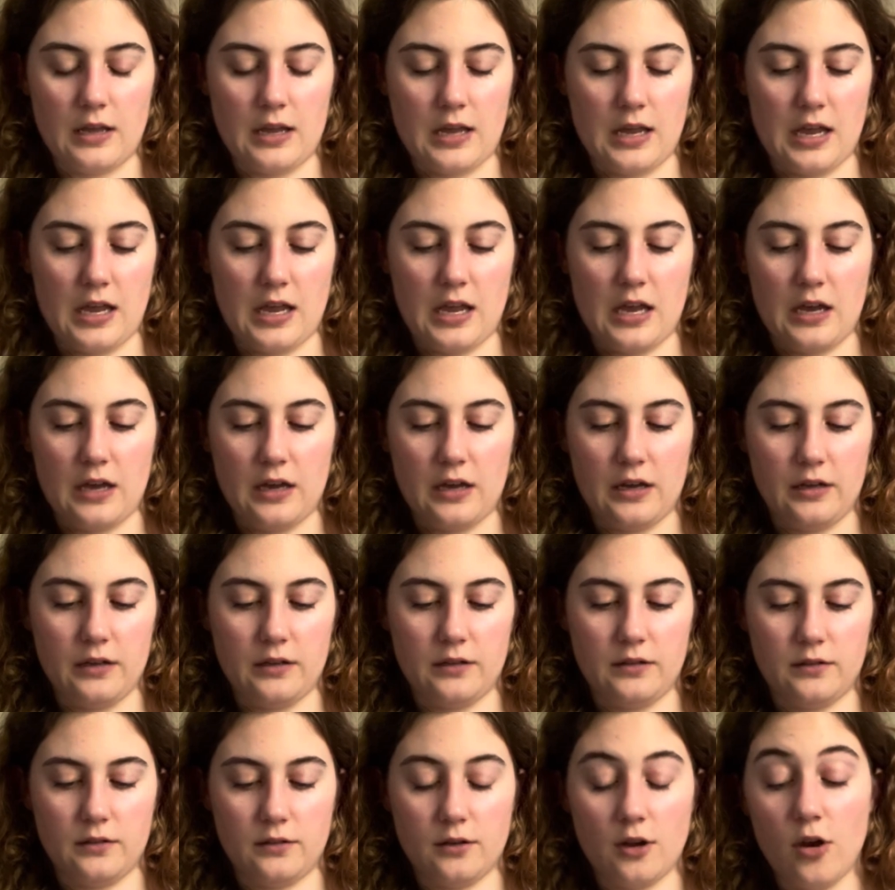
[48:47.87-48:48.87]

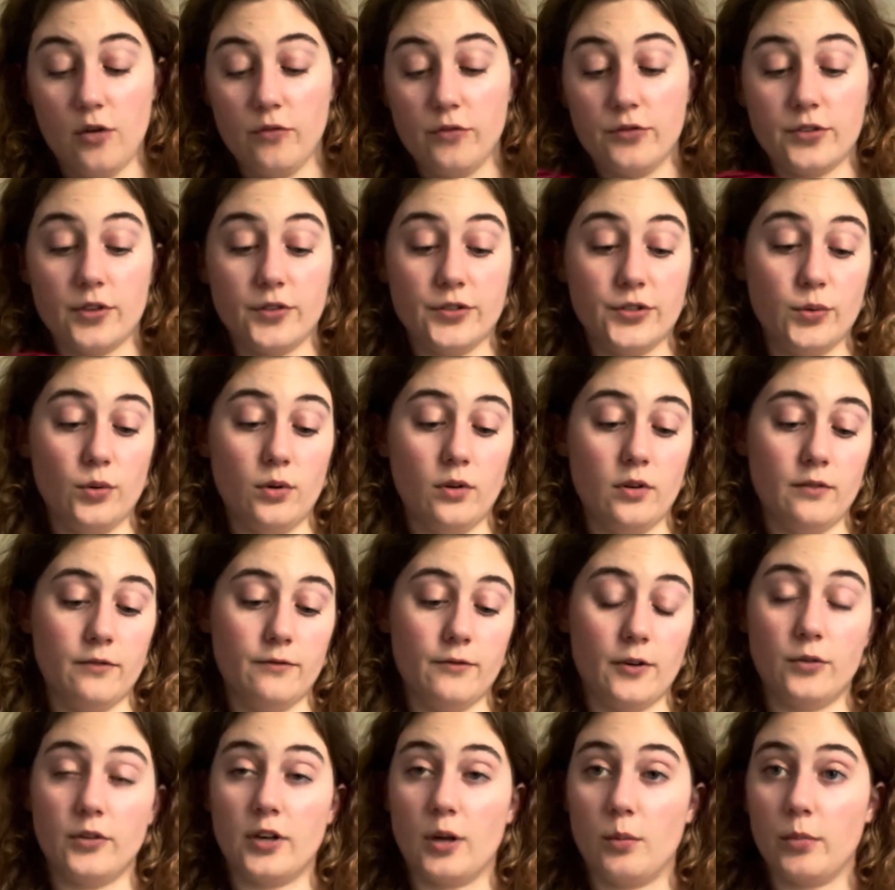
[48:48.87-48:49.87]
And oh, there's also a
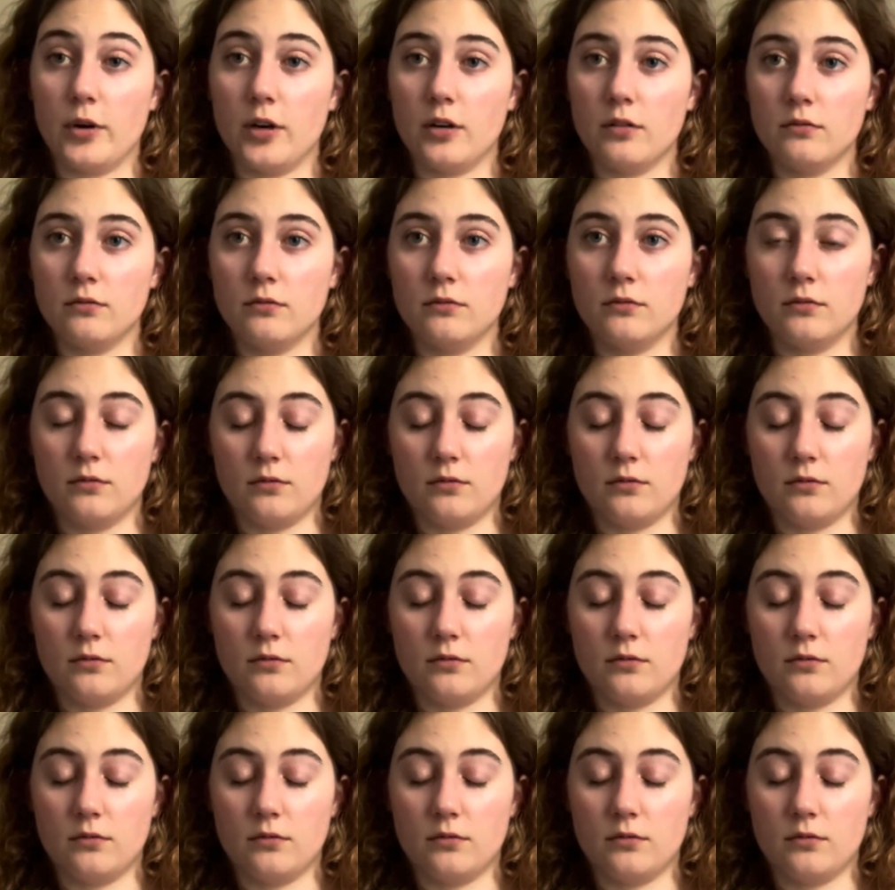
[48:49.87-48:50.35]
phone number.